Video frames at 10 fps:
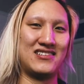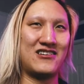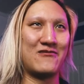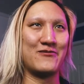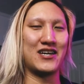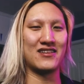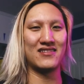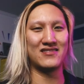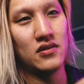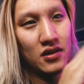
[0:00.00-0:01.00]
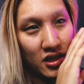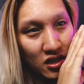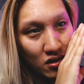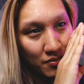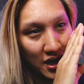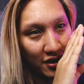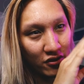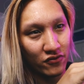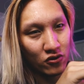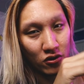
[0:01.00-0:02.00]
Oh man. Link in the
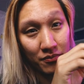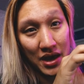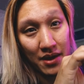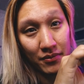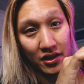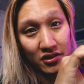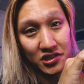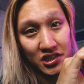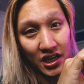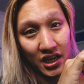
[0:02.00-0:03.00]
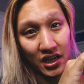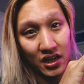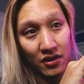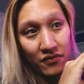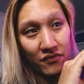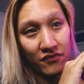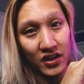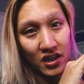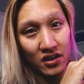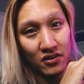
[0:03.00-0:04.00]
bio for Batman Unchained
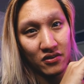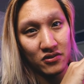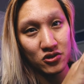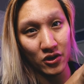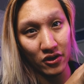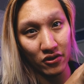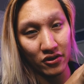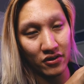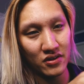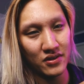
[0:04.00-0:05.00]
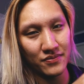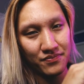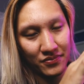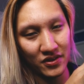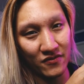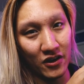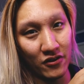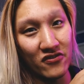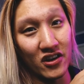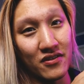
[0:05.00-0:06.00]
video trailer.
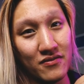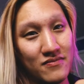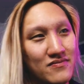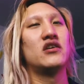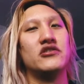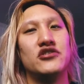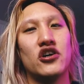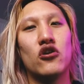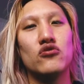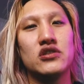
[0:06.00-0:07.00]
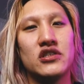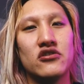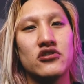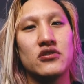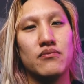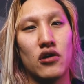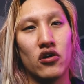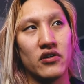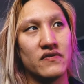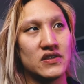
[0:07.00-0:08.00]
Very fun. Joe Chill's
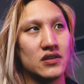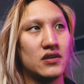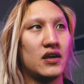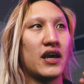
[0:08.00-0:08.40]
Motives.